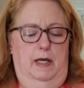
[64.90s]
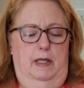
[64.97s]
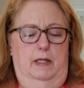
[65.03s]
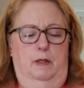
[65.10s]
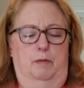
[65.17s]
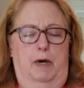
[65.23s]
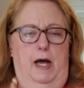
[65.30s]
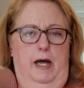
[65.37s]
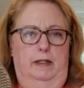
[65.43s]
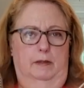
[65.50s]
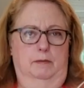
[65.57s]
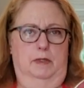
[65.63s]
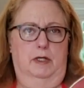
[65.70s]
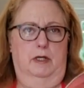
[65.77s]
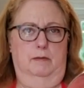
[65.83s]
the
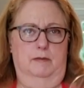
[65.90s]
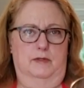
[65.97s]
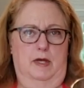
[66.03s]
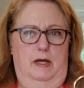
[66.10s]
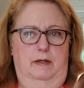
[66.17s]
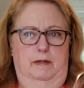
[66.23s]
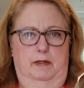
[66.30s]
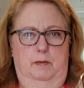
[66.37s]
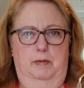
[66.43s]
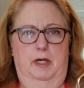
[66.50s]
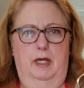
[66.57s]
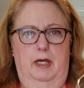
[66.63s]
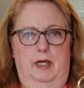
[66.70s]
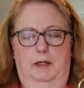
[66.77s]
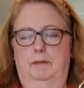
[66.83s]
bottom comes out of the
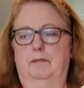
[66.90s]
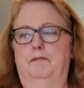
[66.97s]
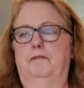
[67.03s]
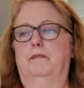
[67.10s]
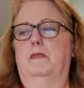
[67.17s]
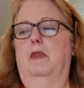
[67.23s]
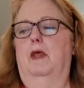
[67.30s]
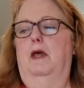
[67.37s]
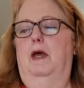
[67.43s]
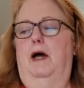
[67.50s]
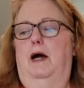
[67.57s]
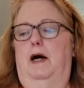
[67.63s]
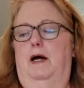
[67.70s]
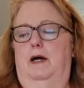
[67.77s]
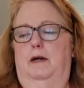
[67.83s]
pan.
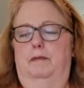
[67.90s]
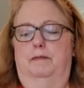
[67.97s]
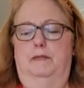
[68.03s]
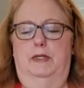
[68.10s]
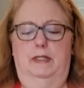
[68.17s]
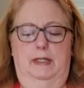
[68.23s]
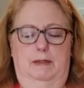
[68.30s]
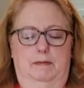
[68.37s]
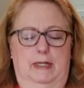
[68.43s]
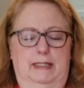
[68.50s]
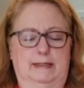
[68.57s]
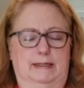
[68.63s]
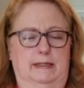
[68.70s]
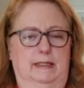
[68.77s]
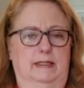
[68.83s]
And that
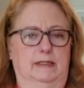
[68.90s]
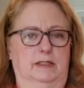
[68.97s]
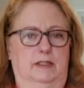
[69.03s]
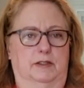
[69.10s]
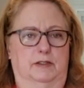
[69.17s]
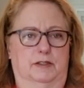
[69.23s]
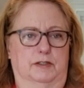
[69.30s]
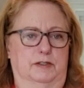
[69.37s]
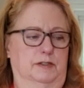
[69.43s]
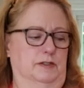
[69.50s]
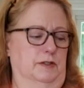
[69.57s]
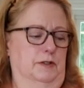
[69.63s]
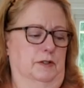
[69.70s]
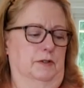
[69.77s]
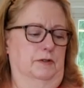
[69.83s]
makes it easier to
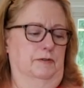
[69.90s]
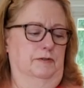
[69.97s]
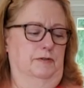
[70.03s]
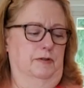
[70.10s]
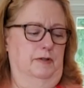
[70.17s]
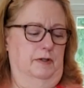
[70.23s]
serve,